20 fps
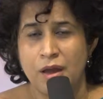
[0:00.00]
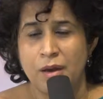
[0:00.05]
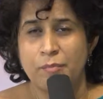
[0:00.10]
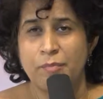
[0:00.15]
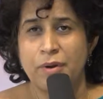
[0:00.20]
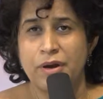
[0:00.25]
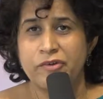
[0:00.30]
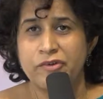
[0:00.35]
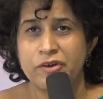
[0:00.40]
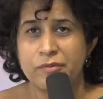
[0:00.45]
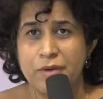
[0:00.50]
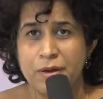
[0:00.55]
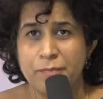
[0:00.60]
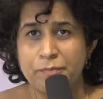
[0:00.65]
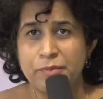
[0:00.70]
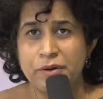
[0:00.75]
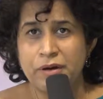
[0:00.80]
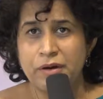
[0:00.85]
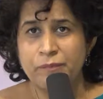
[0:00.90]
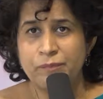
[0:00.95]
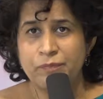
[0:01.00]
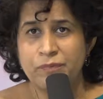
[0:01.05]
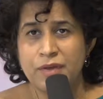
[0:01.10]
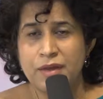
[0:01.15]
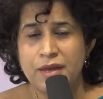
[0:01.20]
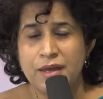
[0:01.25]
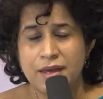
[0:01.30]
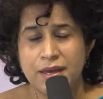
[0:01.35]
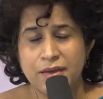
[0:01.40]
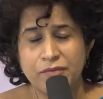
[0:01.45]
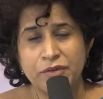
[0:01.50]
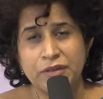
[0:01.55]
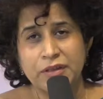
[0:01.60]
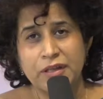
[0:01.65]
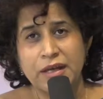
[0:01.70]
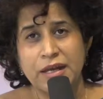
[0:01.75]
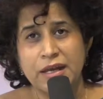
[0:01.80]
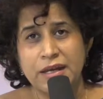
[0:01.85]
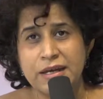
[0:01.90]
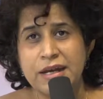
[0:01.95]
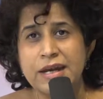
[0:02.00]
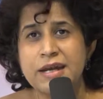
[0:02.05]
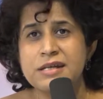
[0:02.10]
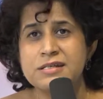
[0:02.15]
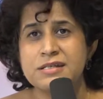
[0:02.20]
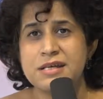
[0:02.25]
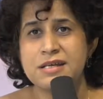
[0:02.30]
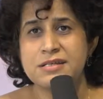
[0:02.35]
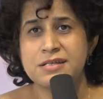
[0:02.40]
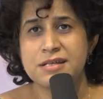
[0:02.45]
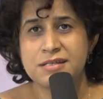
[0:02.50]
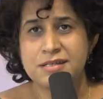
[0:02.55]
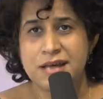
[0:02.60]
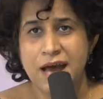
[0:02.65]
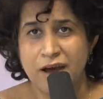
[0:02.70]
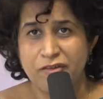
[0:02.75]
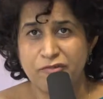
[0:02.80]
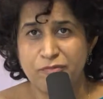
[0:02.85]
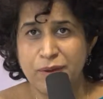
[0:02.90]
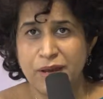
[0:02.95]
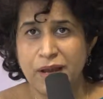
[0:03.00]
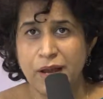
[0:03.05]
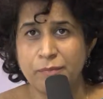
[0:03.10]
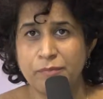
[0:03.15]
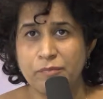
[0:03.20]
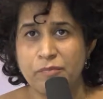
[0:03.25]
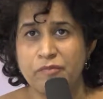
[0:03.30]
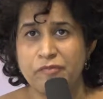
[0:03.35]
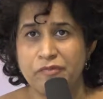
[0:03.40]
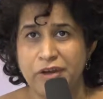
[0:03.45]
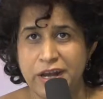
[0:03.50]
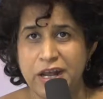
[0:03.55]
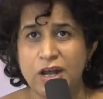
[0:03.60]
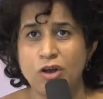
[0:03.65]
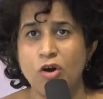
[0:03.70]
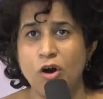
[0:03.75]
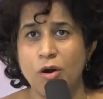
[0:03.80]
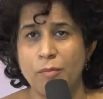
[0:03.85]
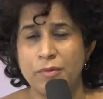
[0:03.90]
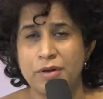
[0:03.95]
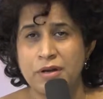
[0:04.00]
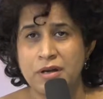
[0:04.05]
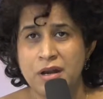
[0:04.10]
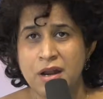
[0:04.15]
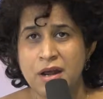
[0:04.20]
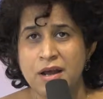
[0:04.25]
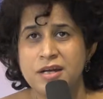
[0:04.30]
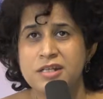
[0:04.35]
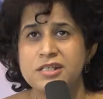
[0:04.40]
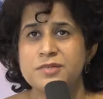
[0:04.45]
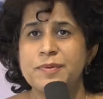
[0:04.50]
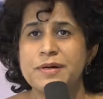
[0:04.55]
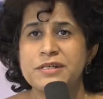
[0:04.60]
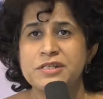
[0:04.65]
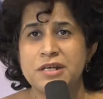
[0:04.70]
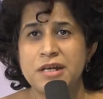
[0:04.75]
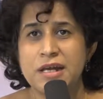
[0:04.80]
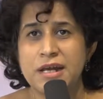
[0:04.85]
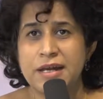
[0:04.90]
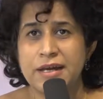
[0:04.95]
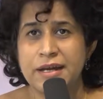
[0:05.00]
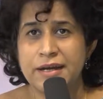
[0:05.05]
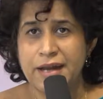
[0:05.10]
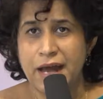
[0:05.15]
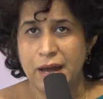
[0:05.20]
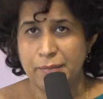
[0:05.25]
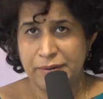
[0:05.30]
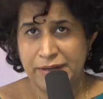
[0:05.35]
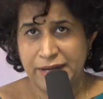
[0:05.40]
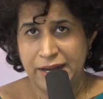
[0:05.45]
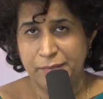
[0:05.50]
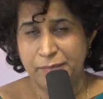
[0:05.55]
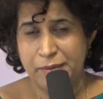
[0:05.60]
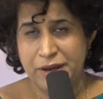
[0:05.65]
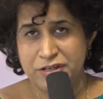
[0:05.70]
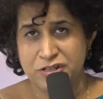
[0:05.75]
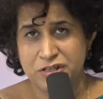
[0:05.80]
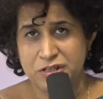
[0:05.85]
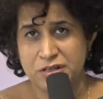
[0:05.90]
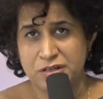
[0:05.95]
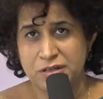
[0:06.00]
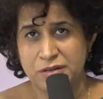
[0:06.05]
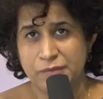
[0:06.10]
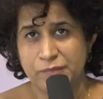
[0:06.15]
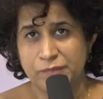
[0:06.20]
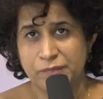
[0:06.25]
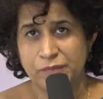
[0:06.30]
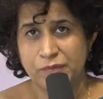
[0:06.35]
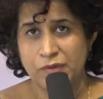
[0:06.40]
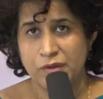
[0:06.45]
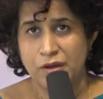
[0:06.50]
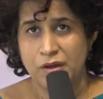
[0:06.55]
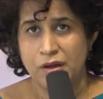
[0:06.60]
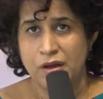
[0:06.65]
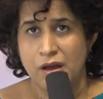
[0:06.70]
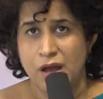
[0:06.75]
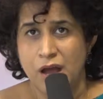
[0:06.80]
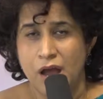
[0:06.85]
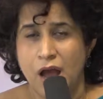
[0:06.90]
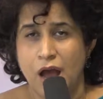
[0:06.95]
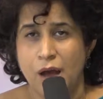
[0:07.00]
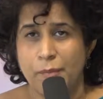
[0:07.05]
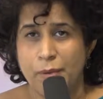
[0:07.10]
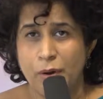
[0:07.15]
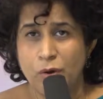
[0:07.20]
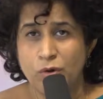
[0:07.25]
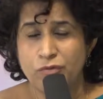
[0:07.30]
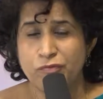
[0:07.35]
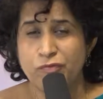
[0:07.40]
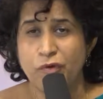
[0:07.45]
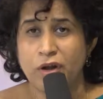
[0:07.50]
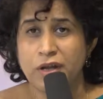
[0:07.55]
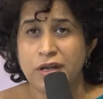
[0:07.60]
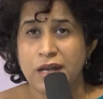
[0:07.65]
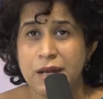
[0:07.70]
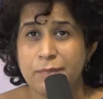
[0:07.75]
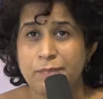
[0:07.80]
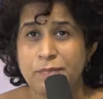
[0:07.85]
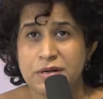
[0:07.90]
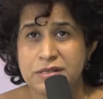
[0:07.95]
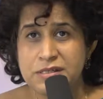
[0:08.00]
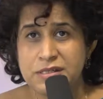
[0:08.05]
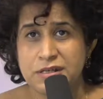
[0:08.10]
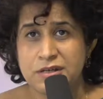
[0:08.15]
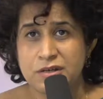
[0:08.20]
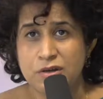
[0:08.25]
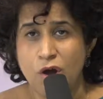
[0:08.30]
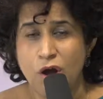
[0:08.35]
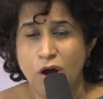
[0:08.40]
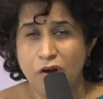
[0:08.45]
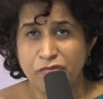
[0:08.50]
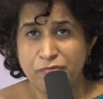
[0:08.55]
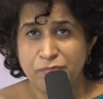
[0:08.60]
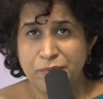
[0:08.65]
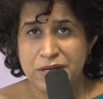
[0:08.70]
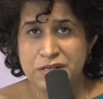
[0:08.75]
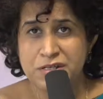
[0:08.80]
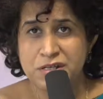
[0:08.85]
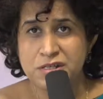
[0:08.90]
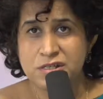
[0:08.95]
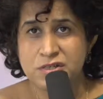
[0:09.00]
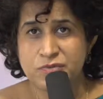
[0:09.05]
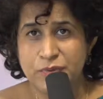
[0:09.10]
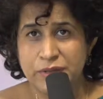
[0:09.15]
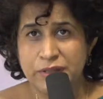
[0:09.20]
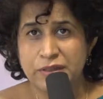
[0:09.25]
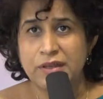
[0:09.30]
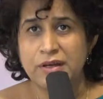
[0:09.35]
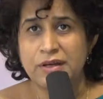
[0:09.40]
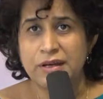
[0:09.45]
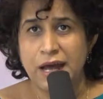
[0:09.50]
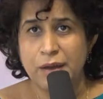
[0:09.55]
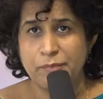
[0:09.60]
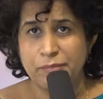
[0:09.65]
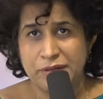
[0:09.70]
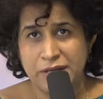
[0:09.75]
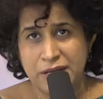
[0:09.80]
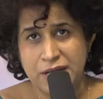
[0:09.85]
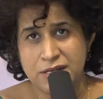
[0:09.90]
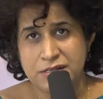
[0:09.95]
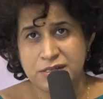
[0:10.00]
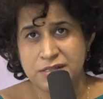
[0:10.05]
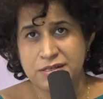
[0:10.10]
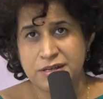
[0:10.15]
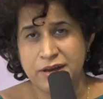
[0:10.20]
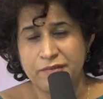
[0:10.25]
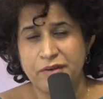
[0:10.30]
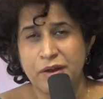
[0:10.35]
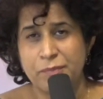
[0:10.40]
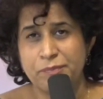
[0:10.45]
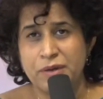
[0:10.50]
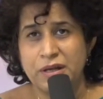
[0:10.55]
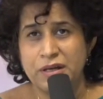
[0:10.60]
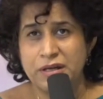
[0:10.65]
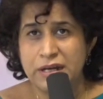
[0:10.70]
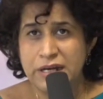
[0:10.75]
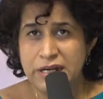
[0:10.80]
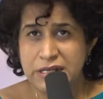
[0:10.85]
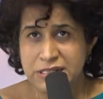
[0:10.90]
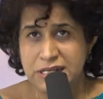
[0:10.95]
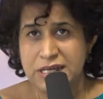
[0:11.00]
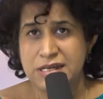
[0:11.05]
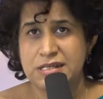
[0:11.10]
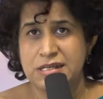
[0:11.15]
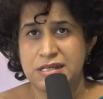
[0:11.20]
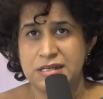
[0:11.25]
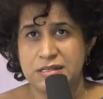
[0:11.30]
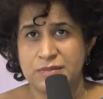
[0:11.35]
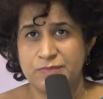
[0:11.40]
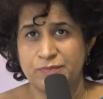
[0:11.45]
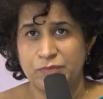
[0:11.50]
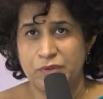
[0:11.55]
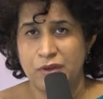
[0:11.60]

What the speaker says: But remember, even the kidney diseases have become very common, especially in a diabetic patient. About 40% of patients with diabetes develop kidney diseases.